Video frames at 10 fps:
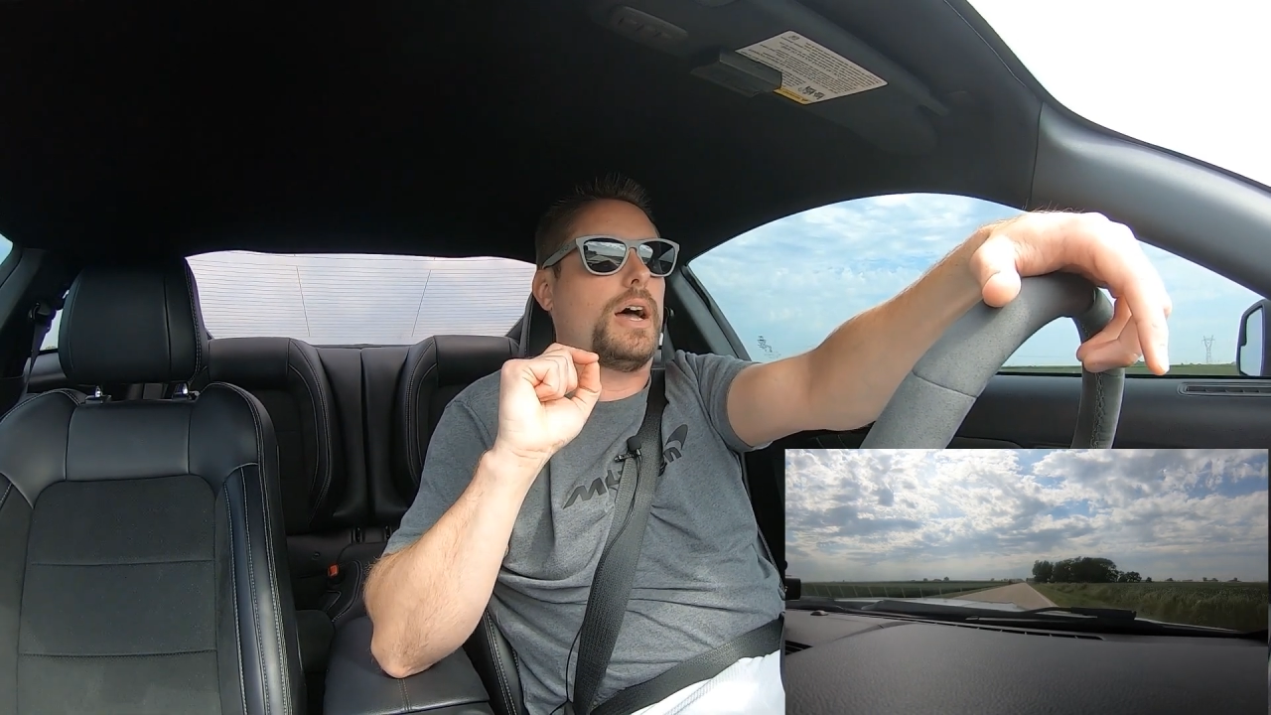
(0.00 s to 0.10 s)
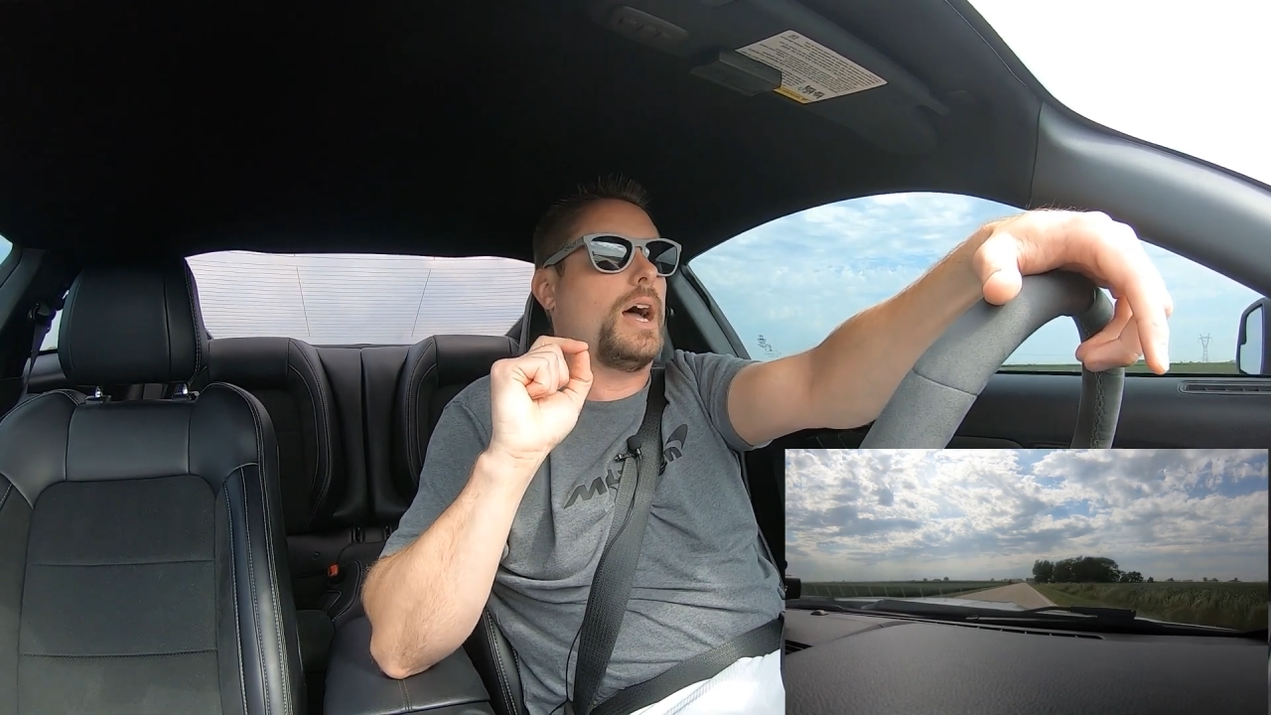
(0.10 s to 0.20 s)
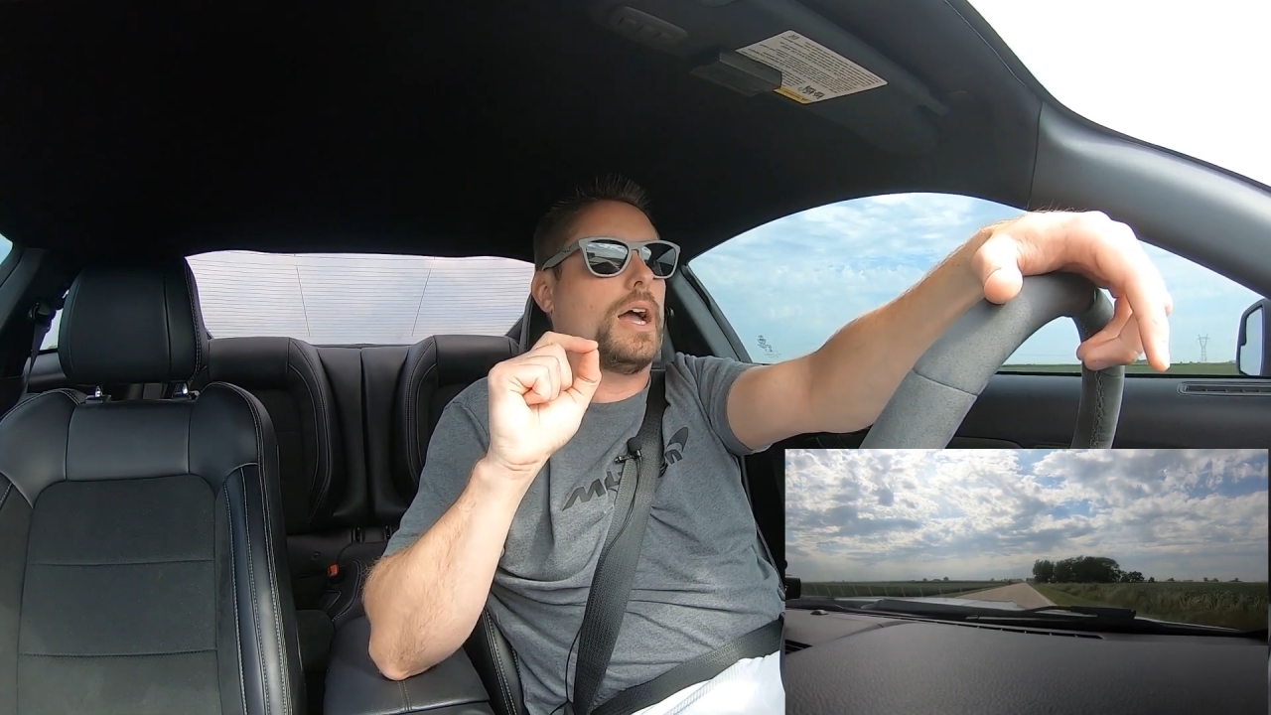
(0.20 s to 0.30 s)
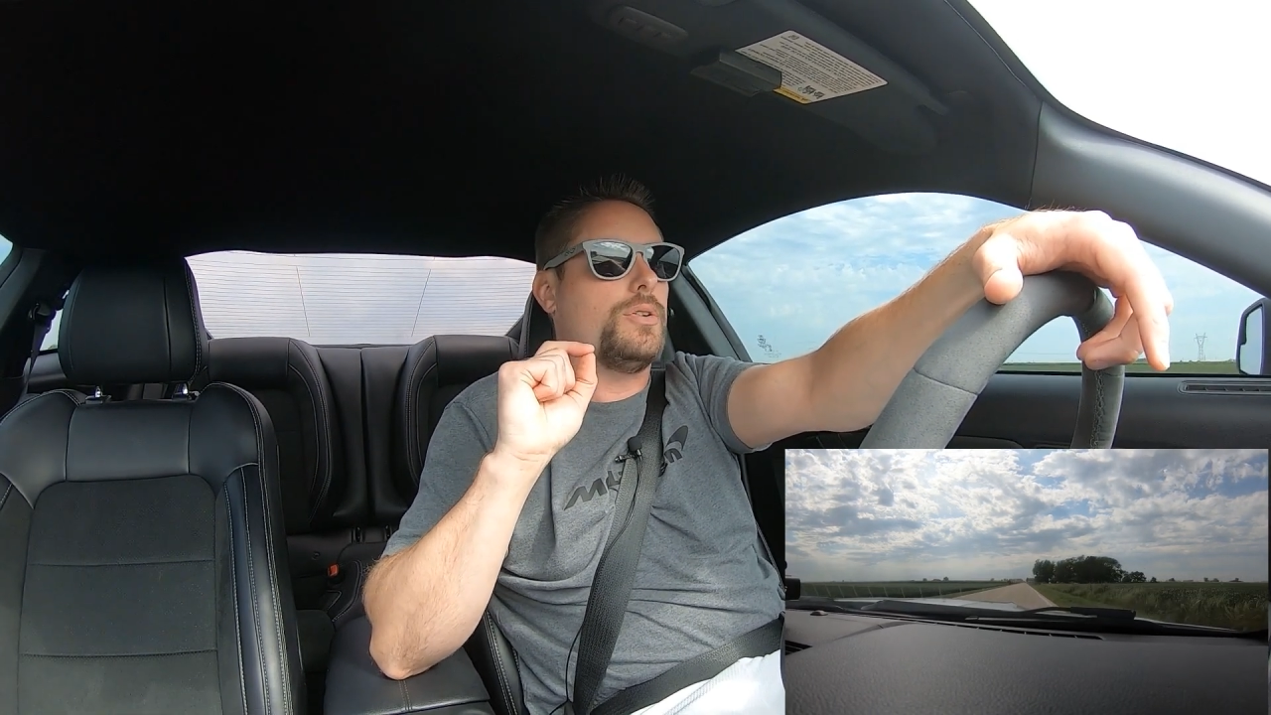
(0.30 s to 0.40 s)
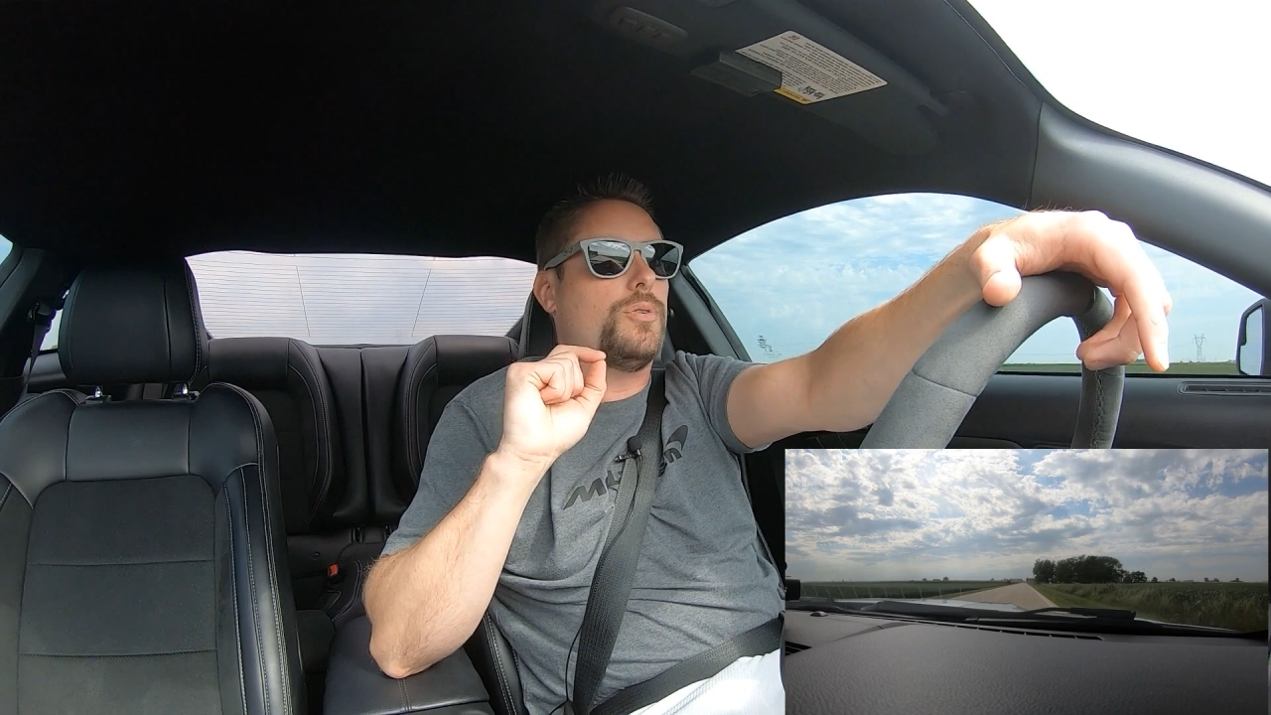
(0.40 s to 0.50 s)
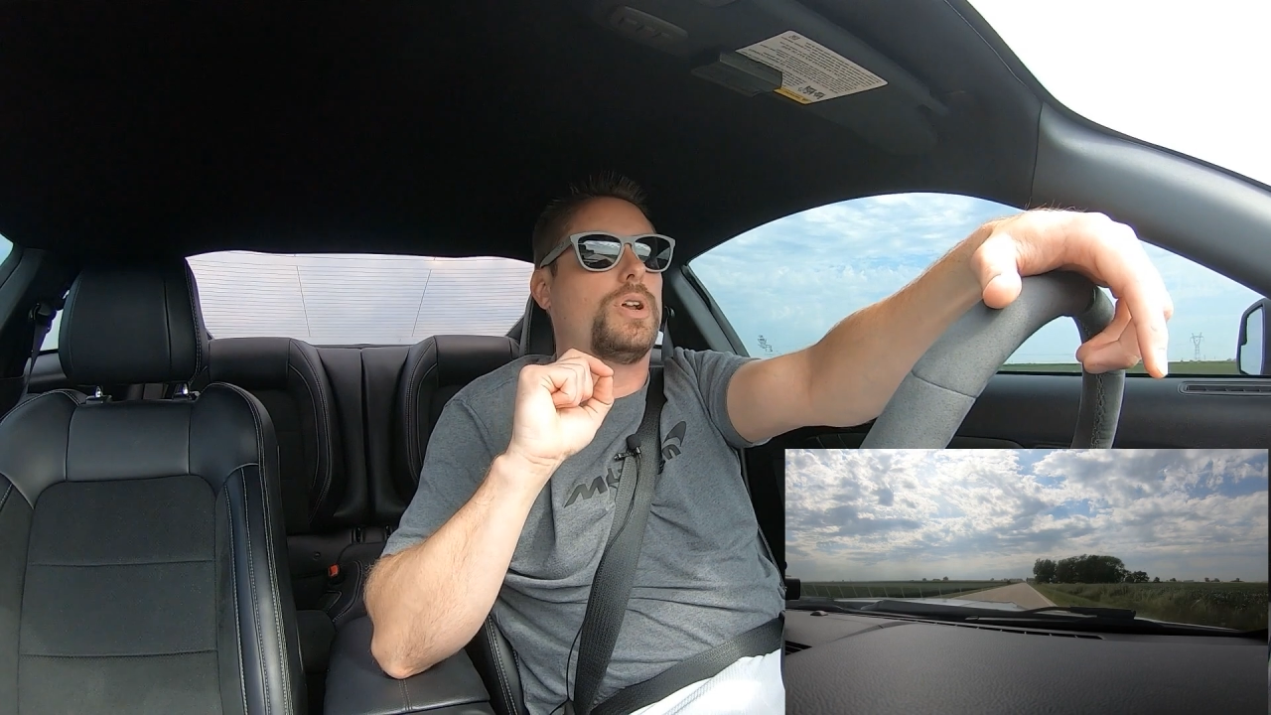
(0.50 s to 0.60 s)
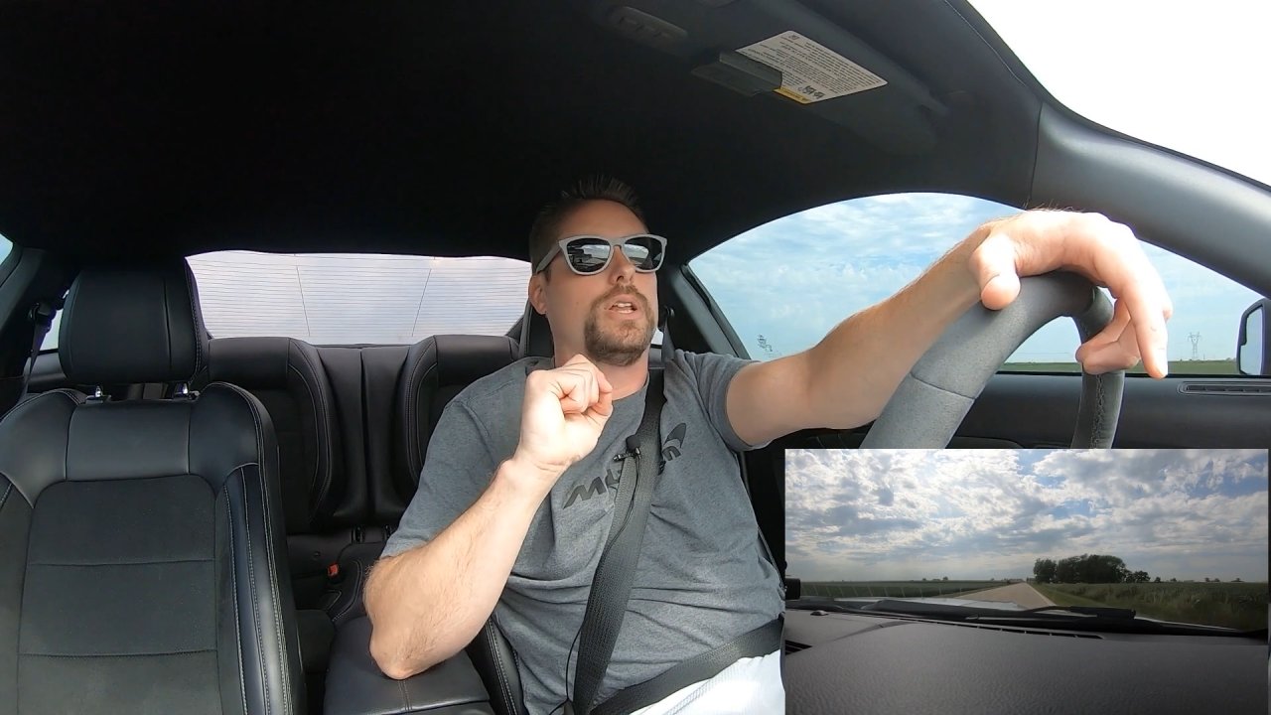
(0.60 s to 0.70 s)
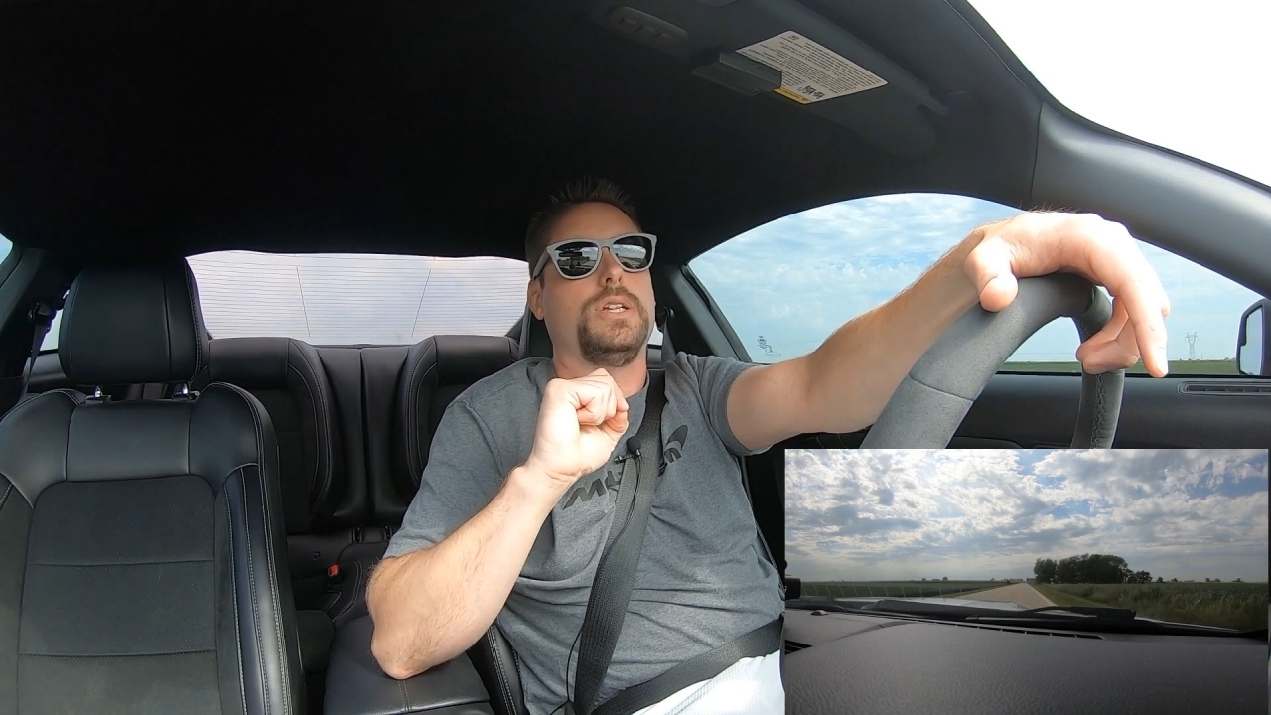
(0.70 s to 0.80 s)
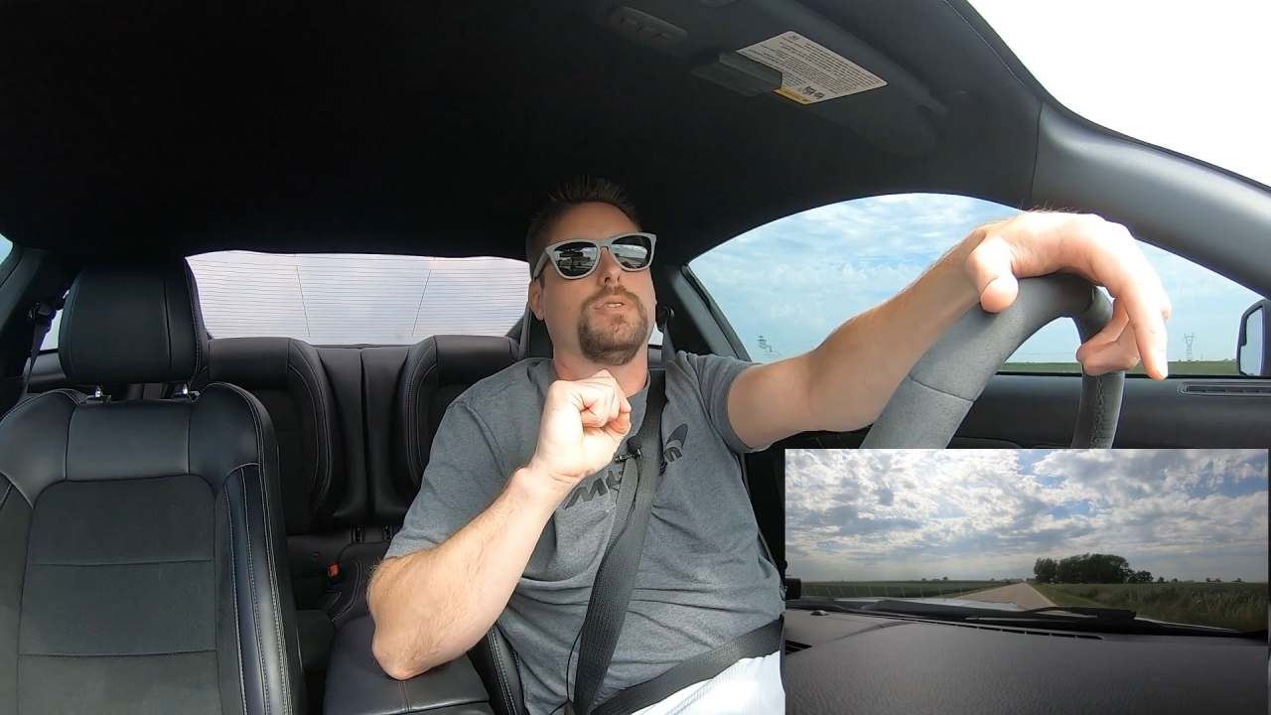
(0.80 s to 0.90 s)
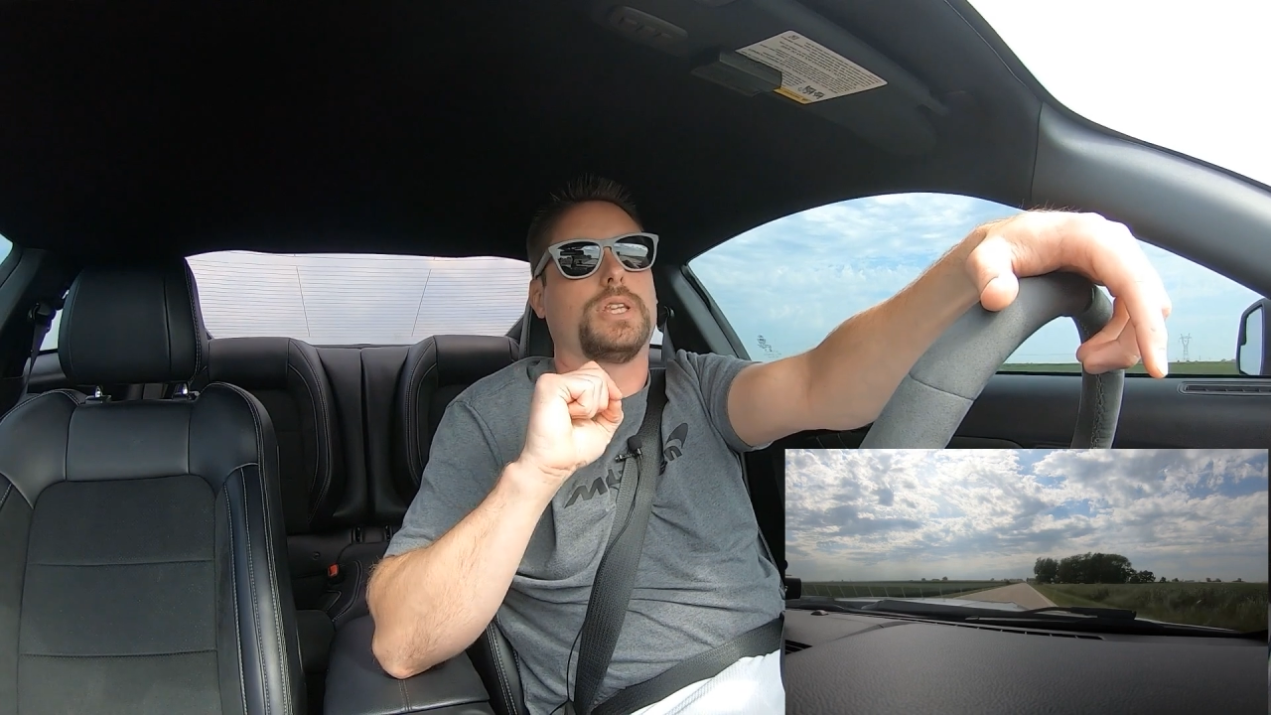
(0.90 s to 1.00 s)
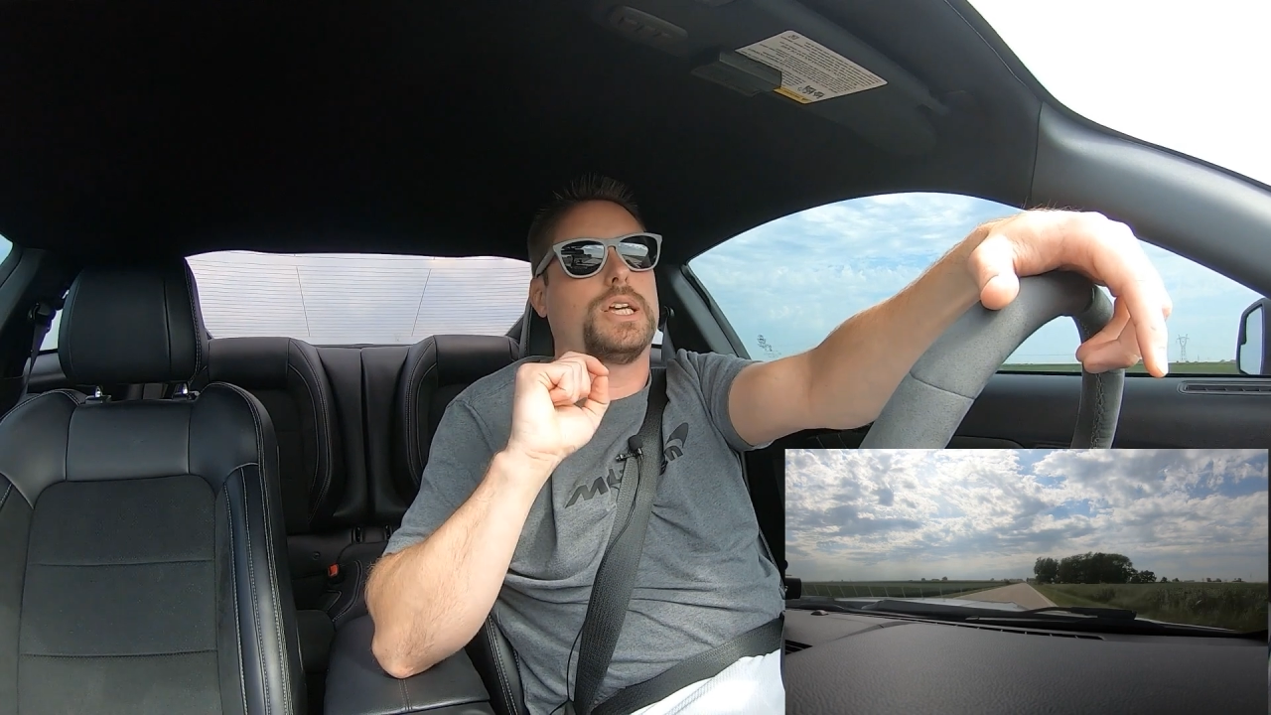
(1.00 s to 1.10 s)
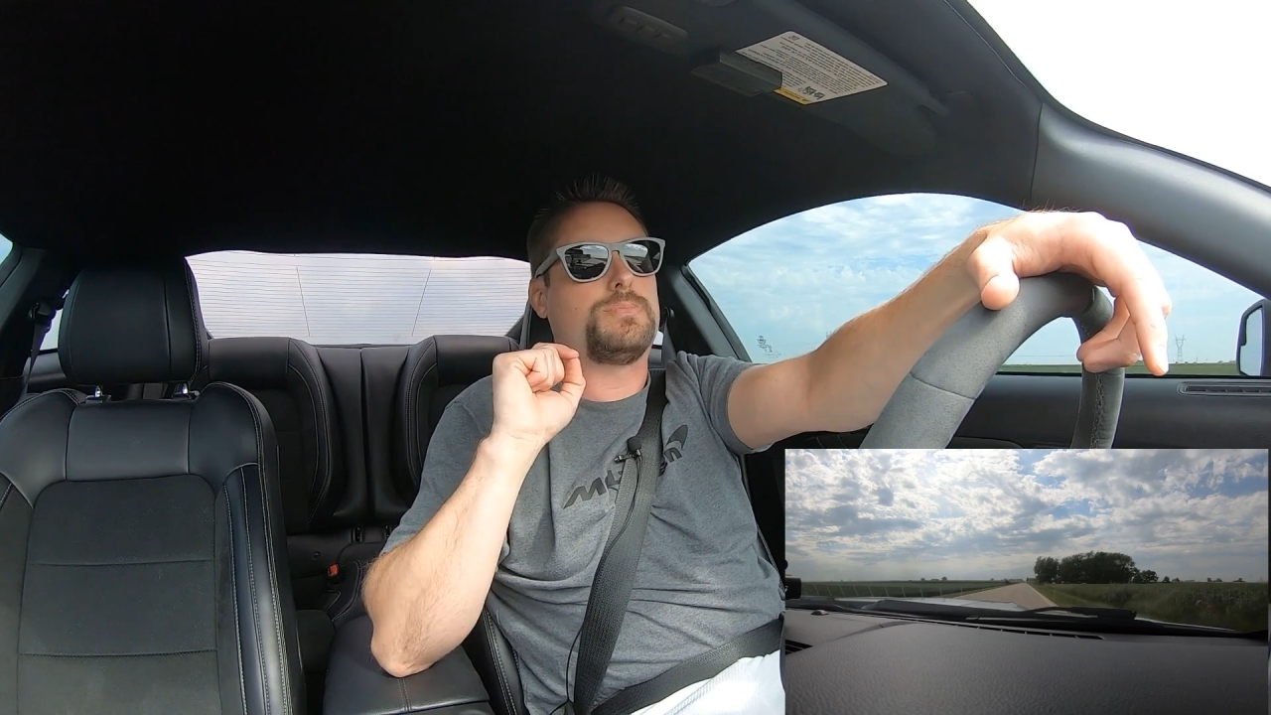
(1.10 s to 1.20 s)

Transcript: I don't want to deal with that,